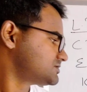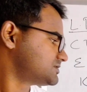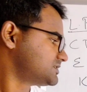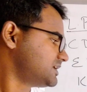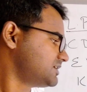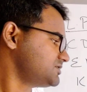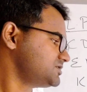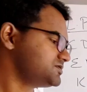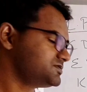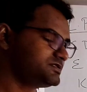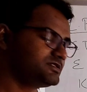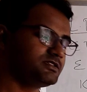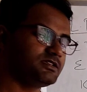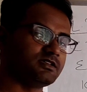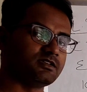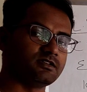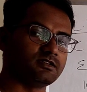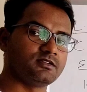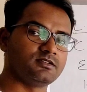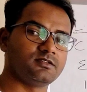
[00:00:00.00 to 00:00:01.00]
So now you
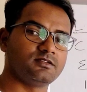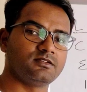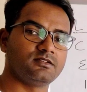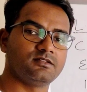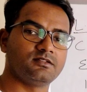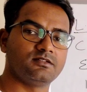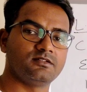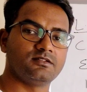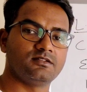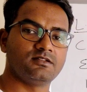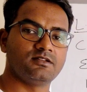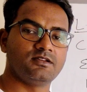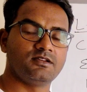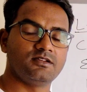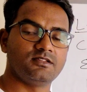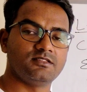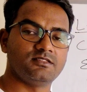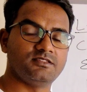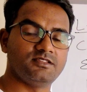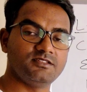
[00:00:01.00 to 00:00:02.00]
see,
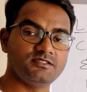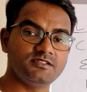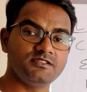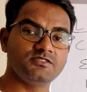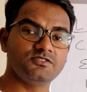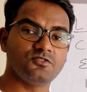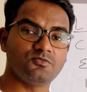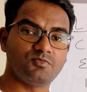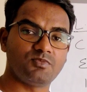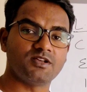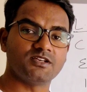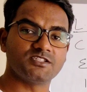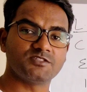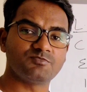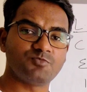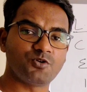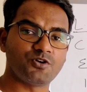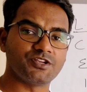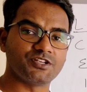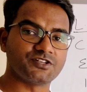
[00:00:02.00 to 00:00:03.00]
this is your plus
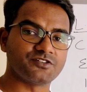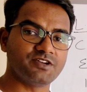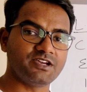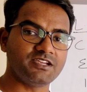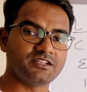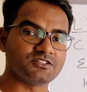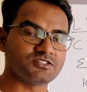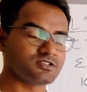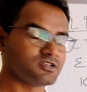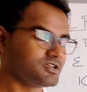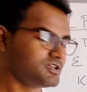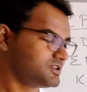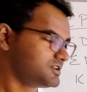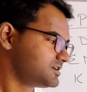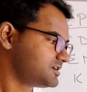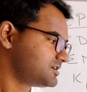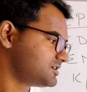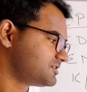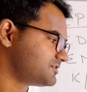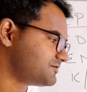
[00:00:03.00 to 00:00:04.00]
point, right?
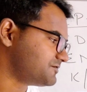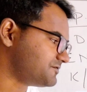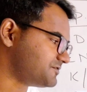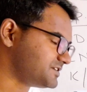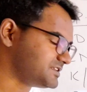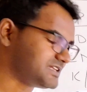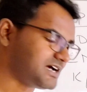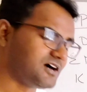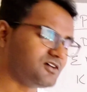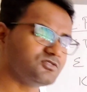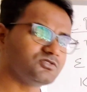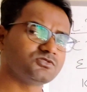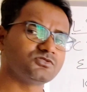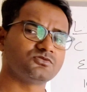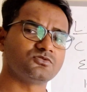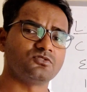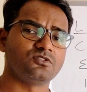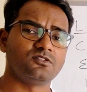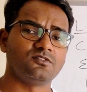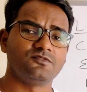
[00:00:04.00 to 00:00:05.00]
Without
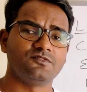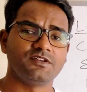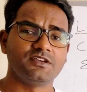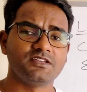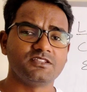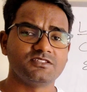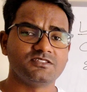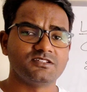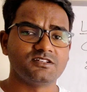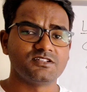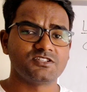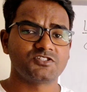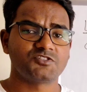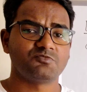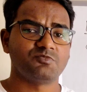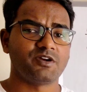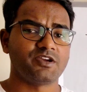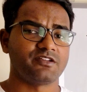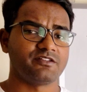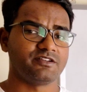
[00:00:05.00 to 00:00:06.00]
solving,
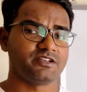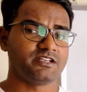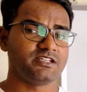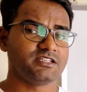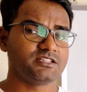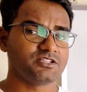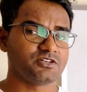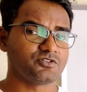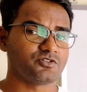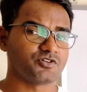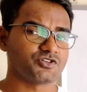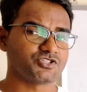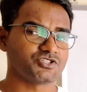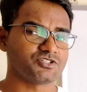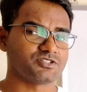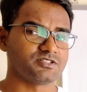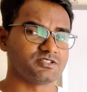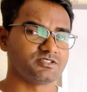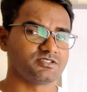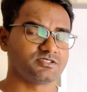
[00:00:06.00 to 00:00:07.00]
just by reading the
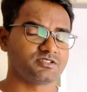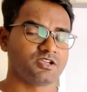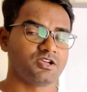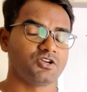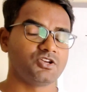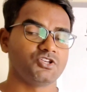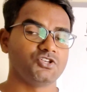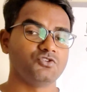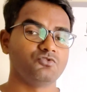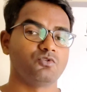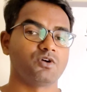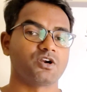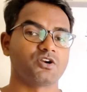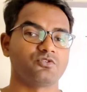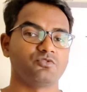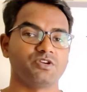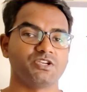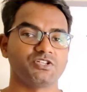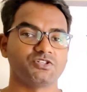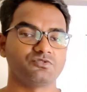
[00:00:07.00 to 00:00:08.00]
questions, you are
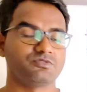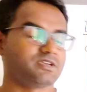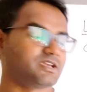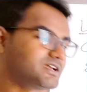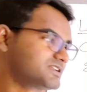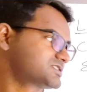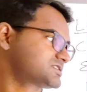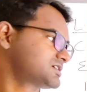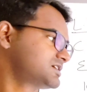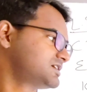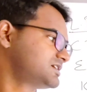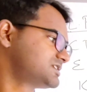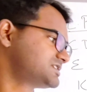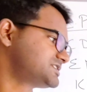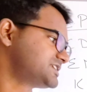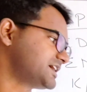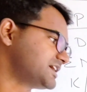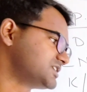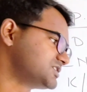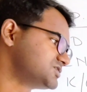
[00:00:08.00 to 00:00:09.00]
going to get
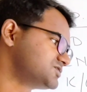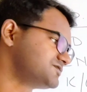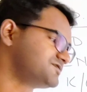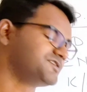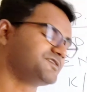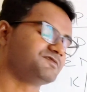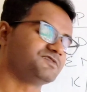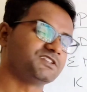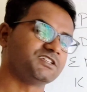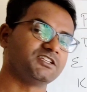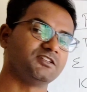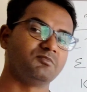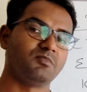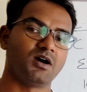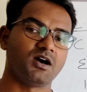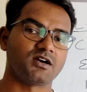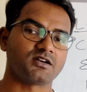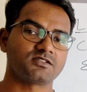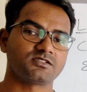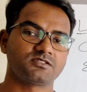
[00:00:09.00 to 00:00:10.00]
10 to 15
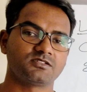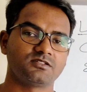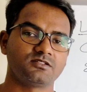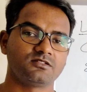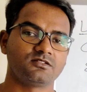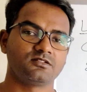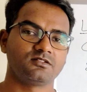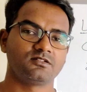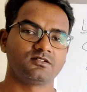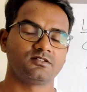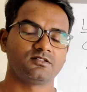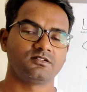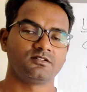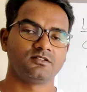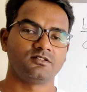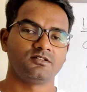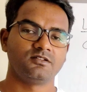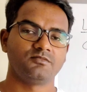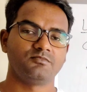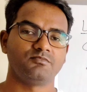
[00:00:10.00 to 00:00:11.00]
marks.
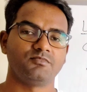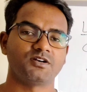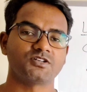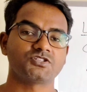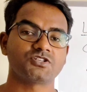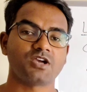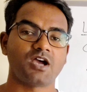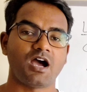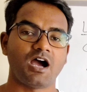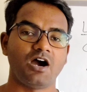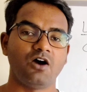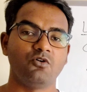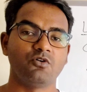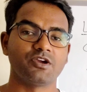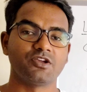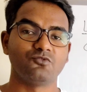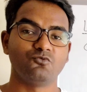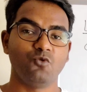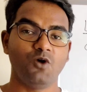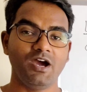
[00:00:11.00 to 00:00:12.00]
But how
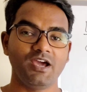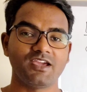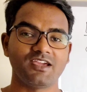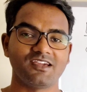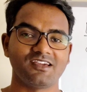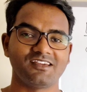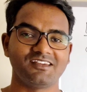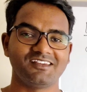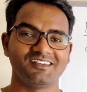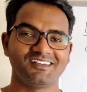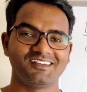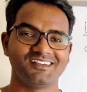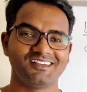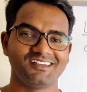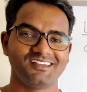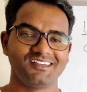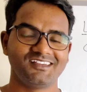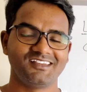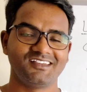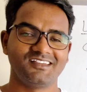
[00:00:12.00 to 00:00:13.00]
and why?
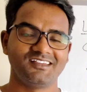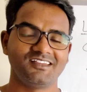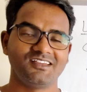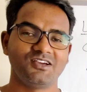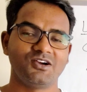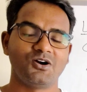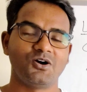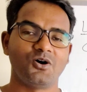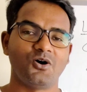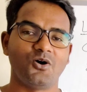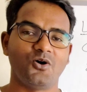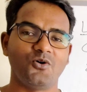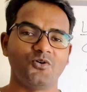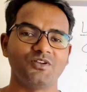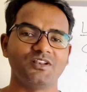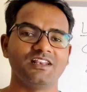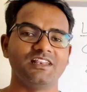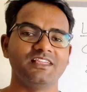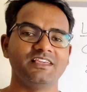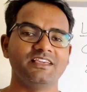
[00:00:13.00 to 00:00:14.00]

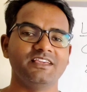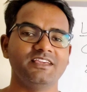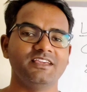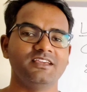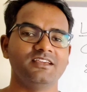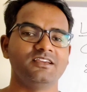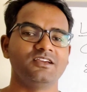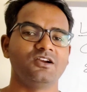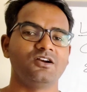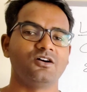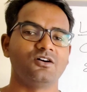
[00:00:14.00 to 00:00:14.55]
Only